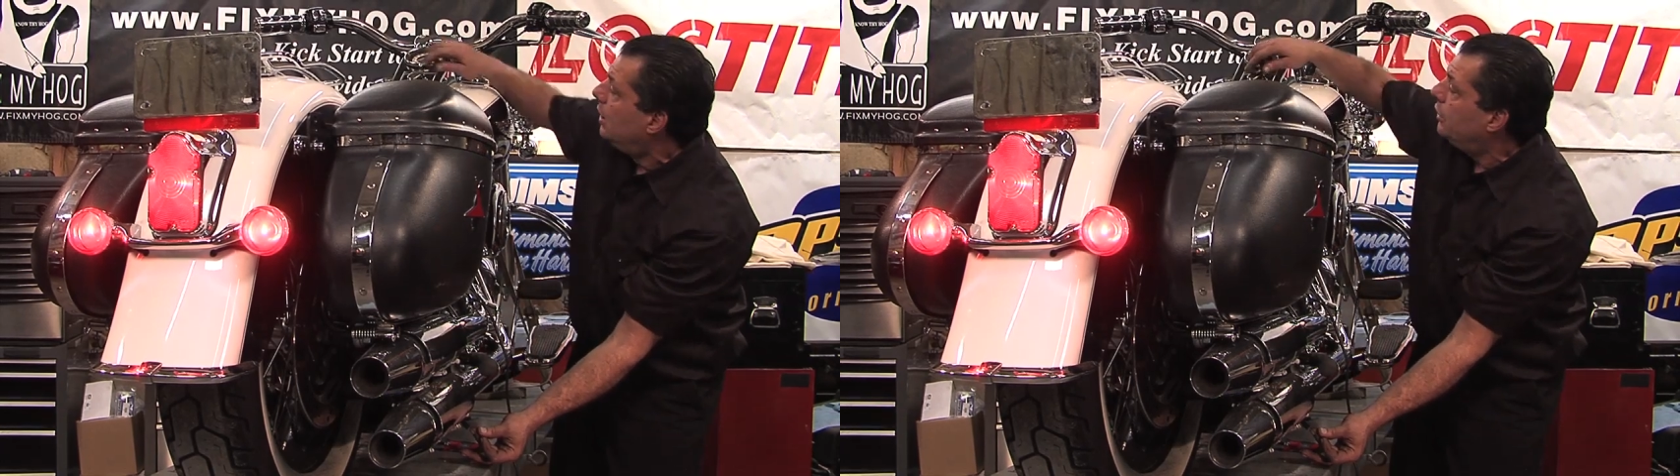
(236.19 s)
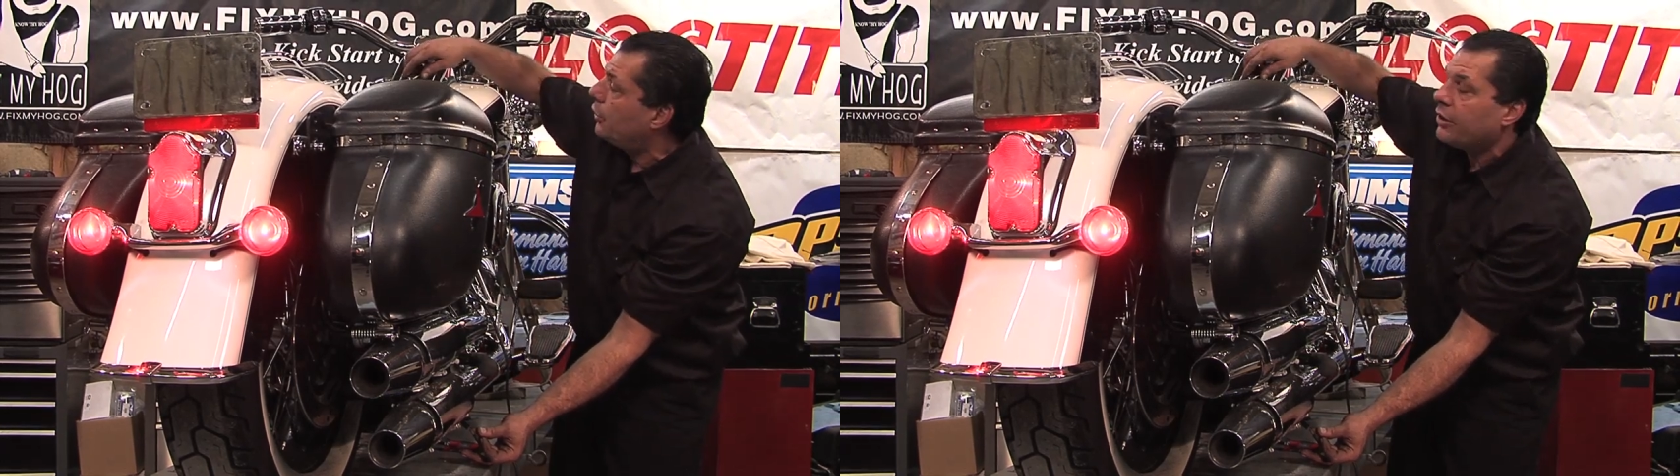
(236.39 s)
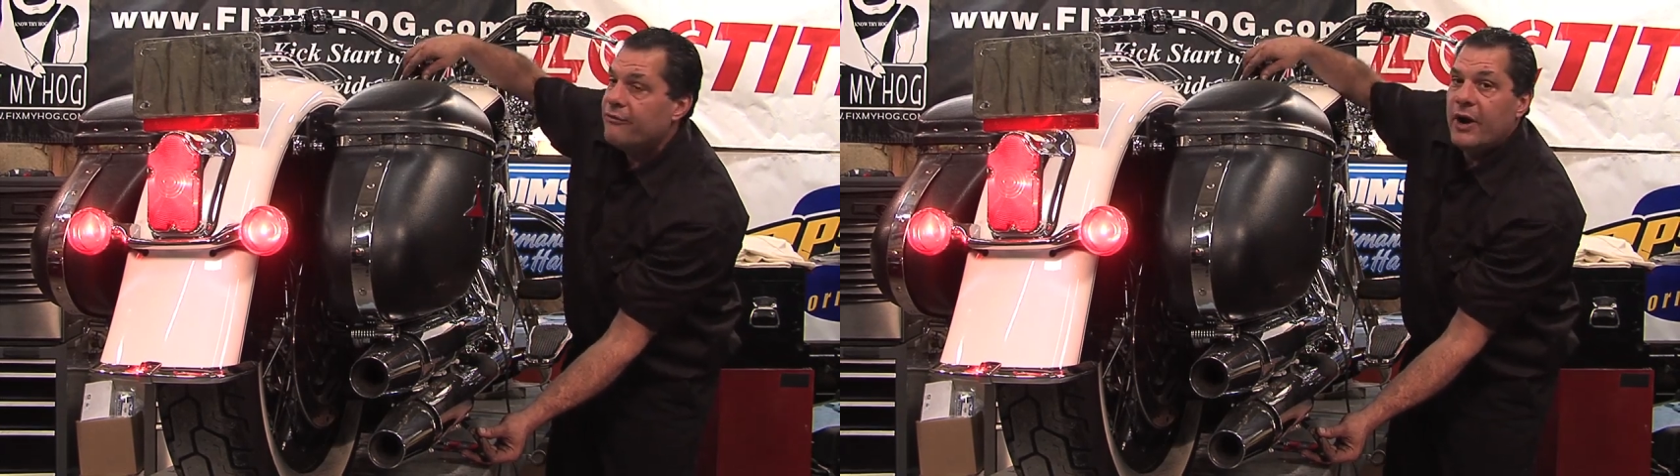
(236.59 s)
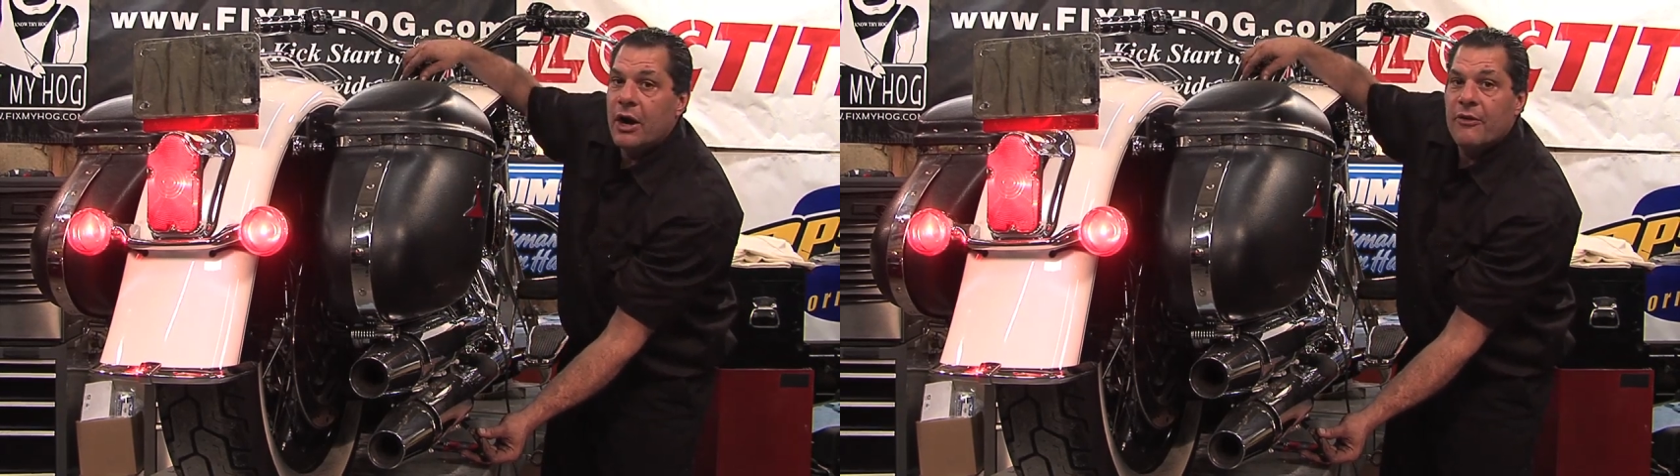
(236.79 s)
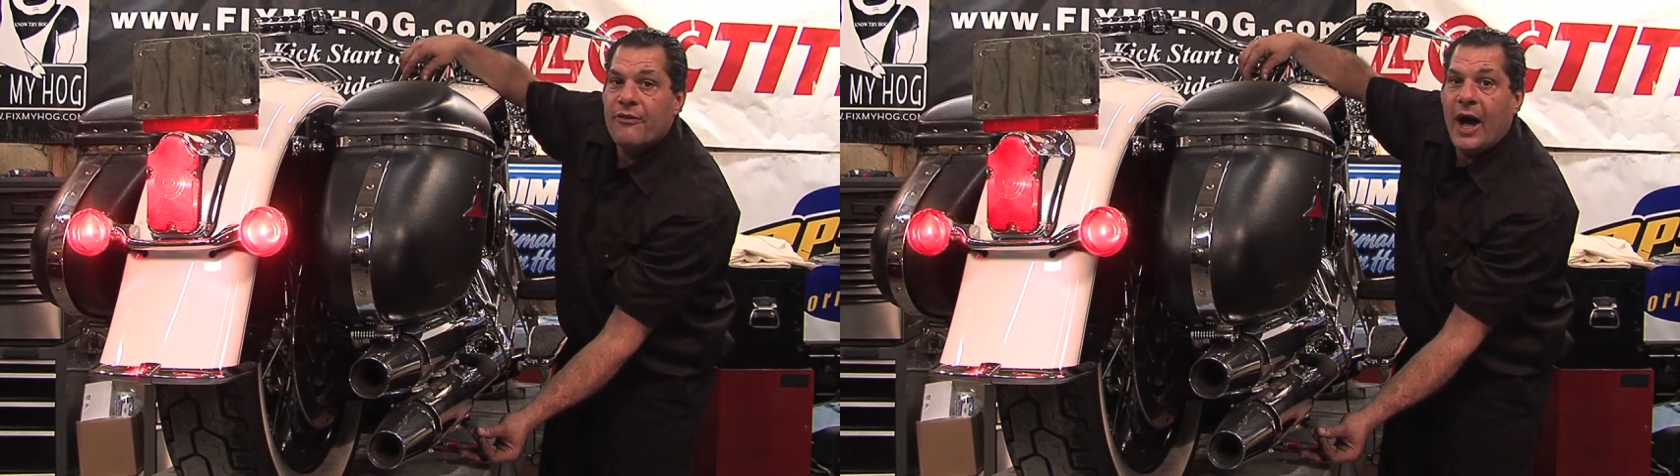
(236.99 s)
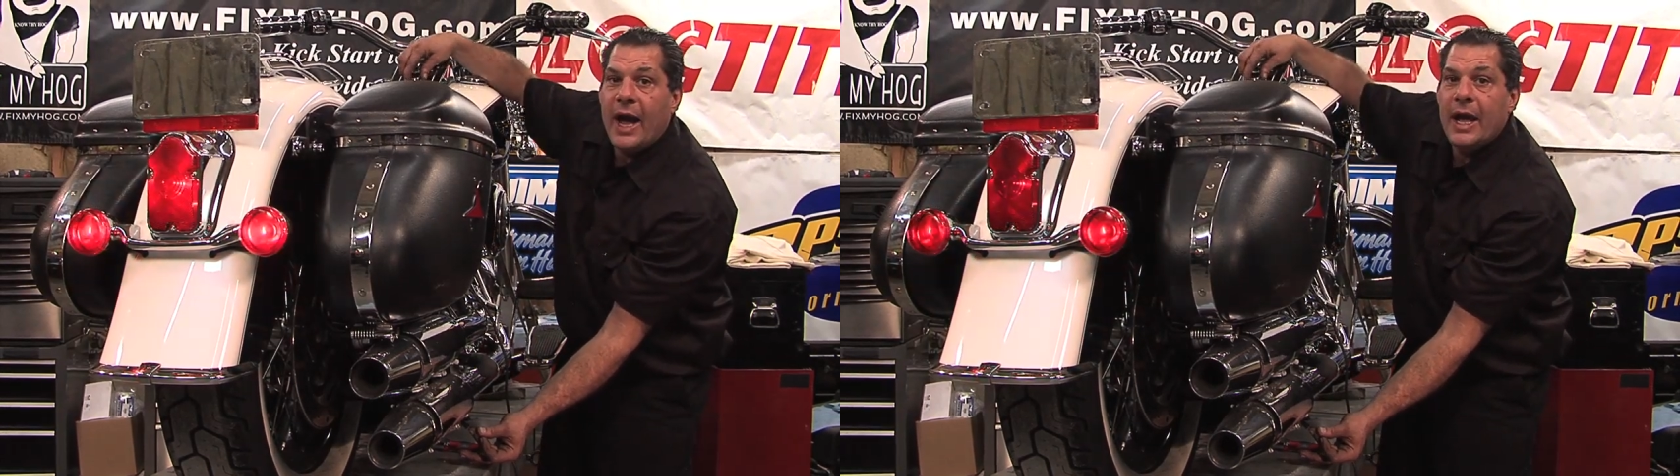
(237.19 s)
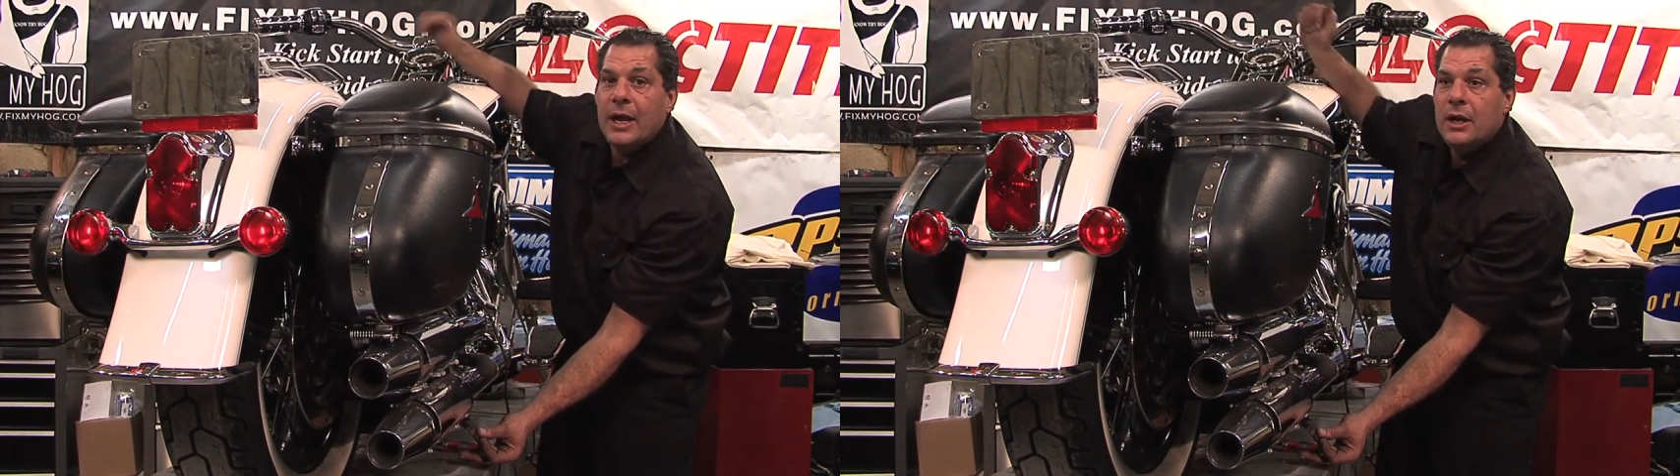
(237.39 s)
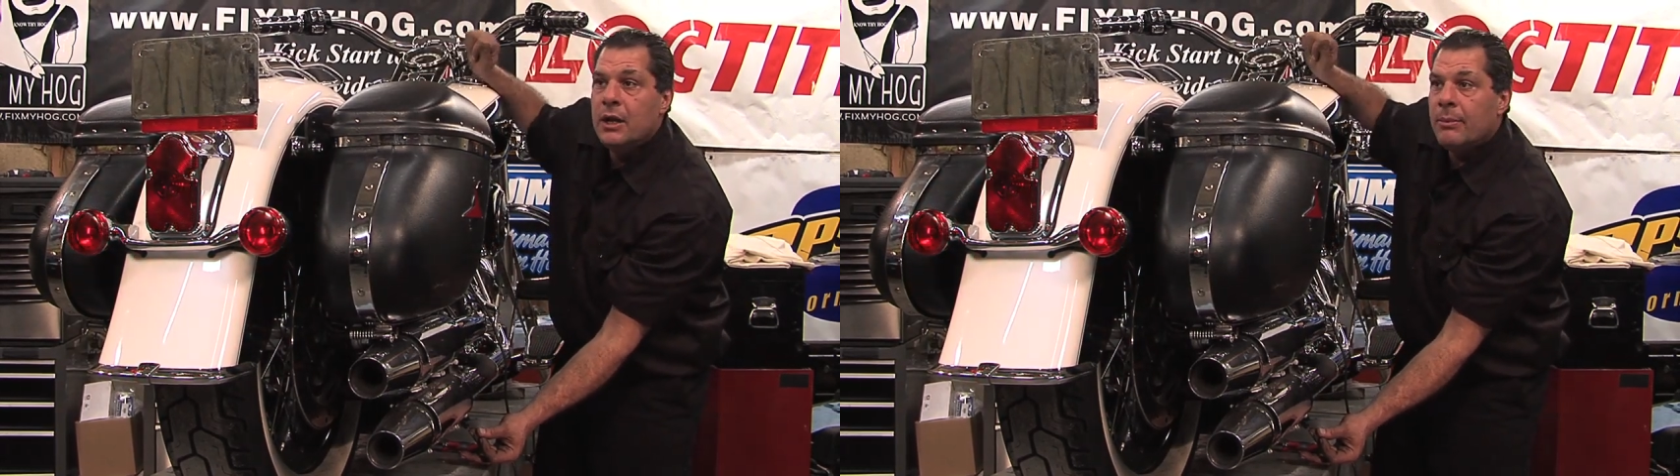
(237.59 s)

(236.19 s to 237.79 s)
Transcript: You can verify it